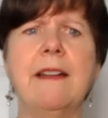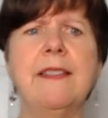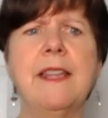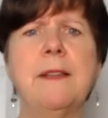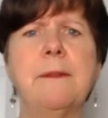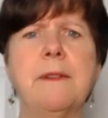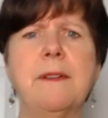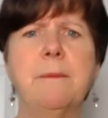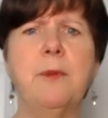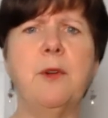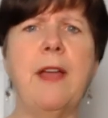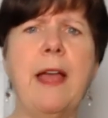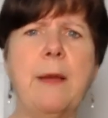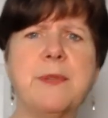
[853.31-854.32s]
And that
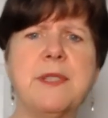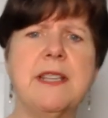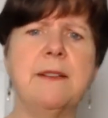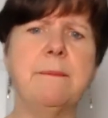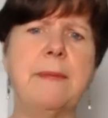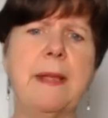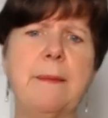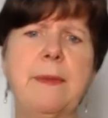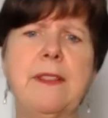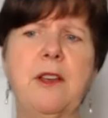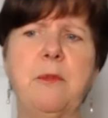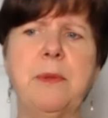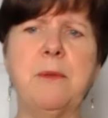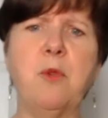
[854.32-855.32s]
perhaps then maybe
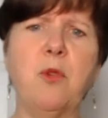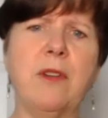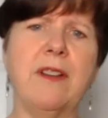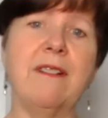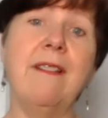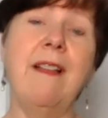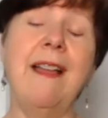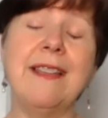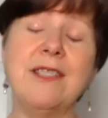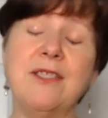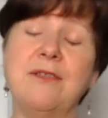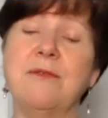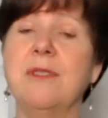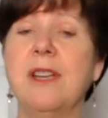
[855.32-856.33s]
they'll be more inclined
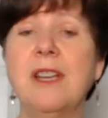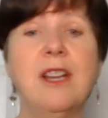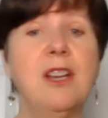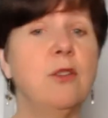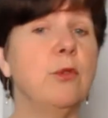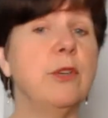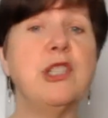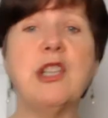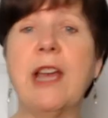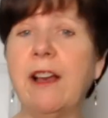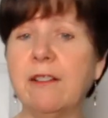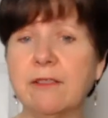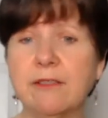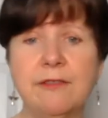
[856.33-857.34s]
to reach
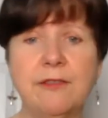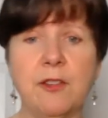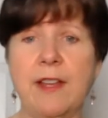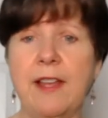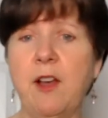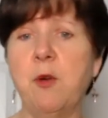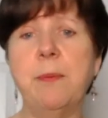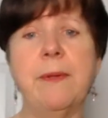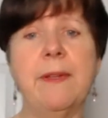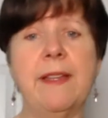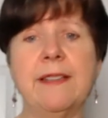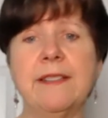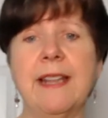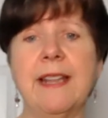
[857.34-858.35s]
out for help
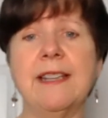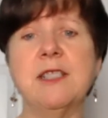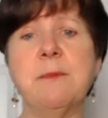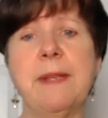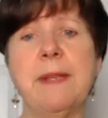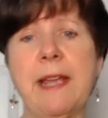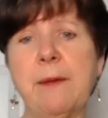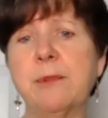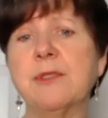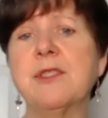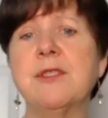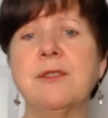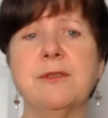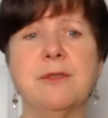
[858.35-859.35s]
and, and to be able
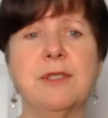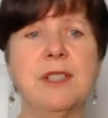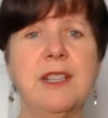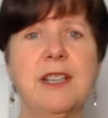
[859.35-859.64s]
to,